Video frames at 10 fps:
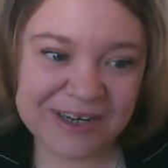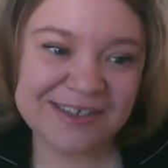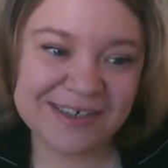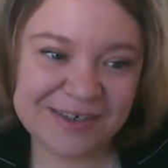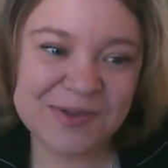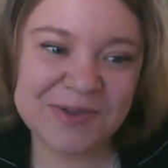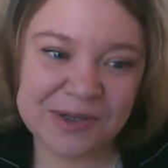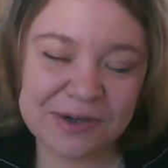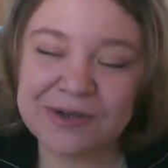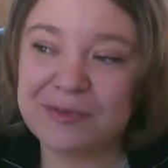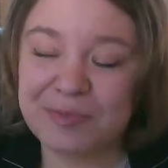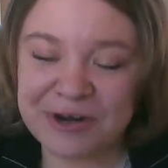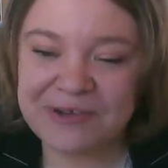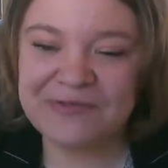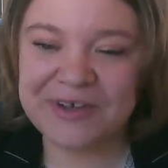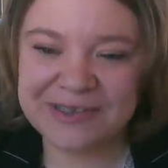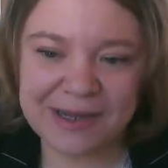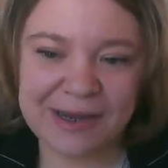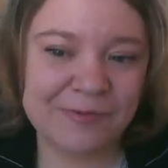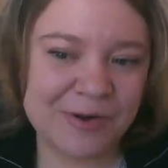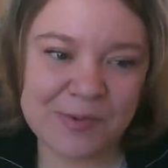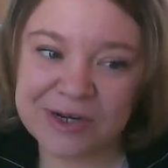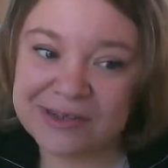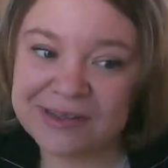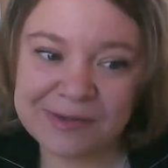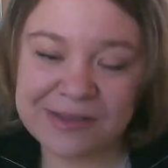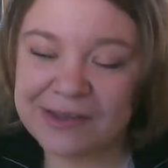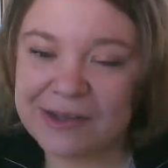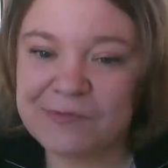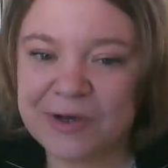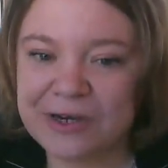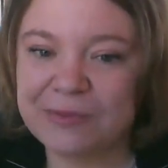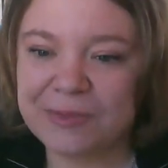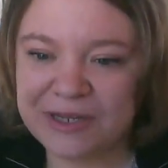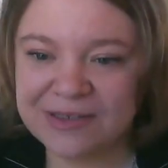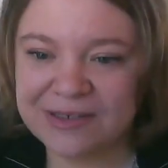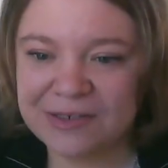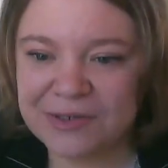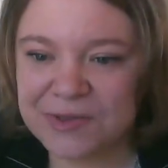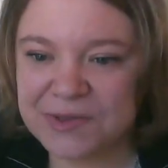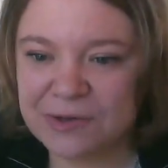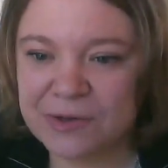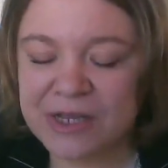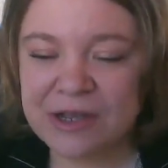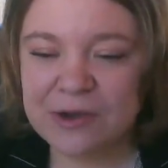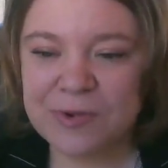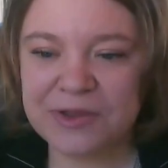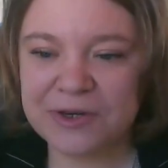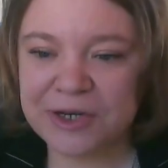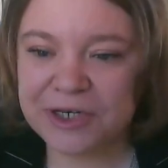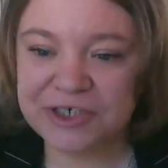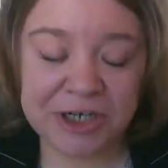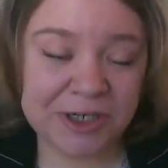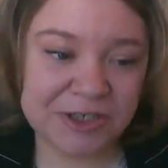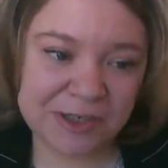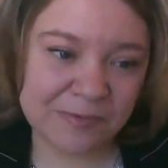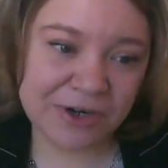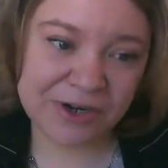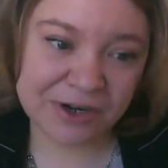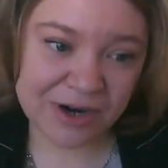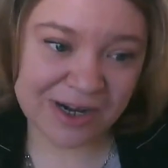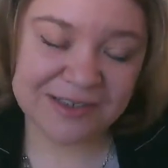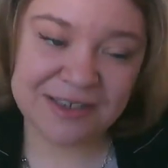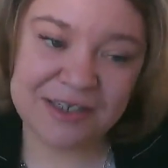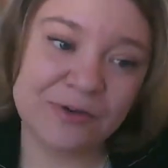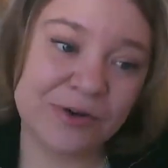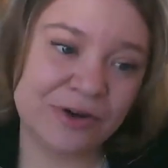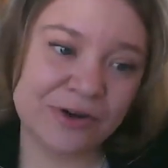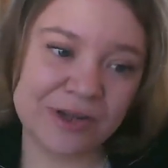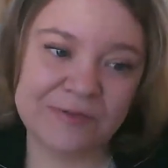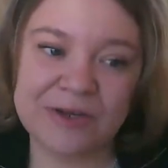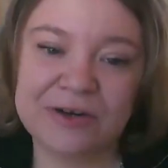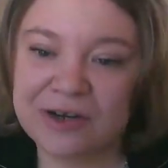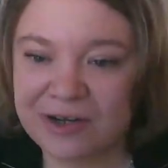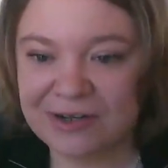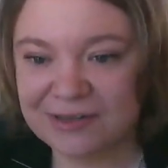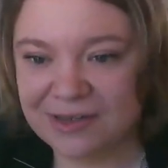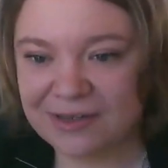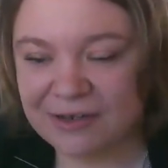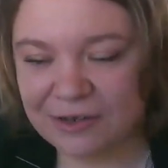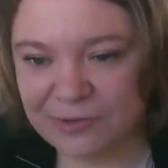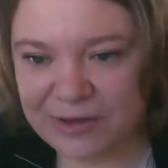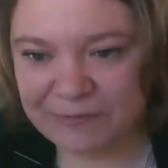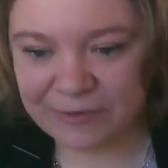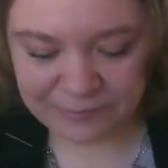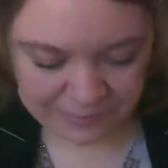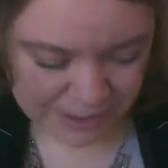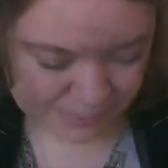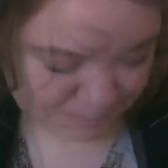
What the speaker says: to do so, and it benefits everyone in the environment to do so, whether you're charging for your content or you're giving your content away for free.